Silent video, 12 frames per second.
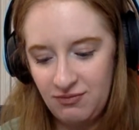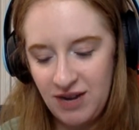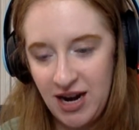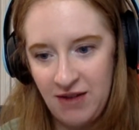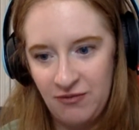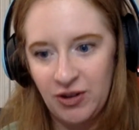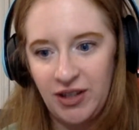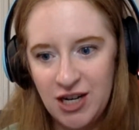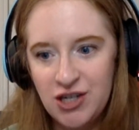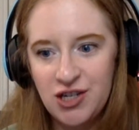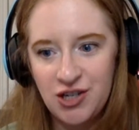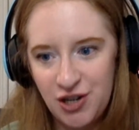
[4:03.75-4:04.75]
in
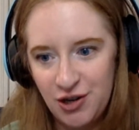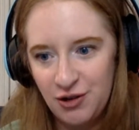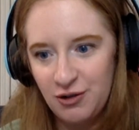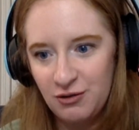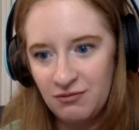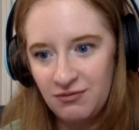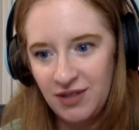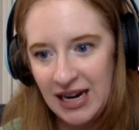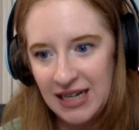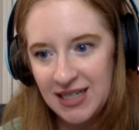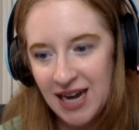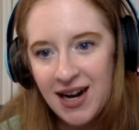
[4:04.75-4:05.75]
relation to like
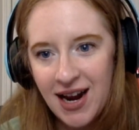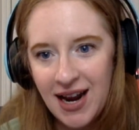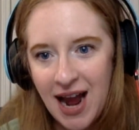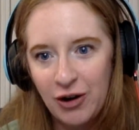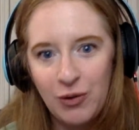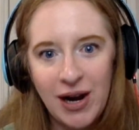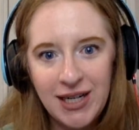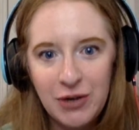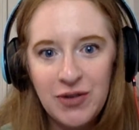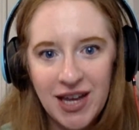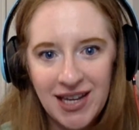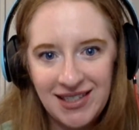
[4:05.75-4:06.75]
dating. How do I
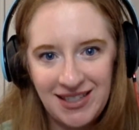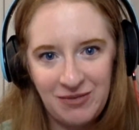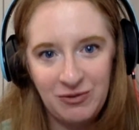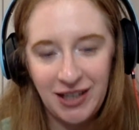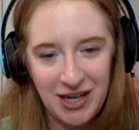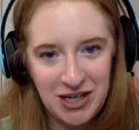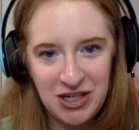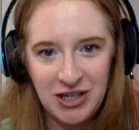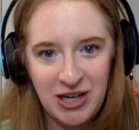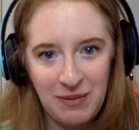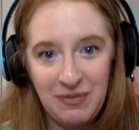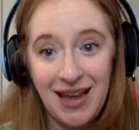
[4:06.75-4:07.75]
do this
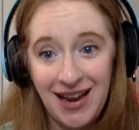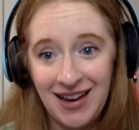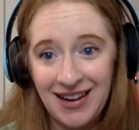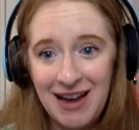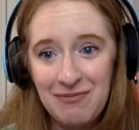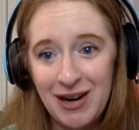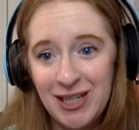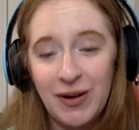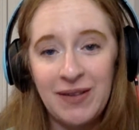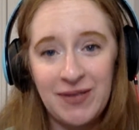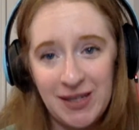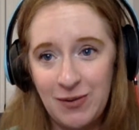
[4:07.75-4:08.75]
relationship thing? Am I
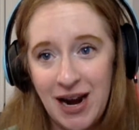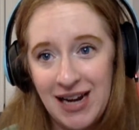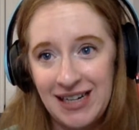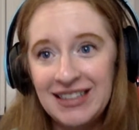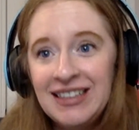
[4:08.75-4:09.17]
doing this right?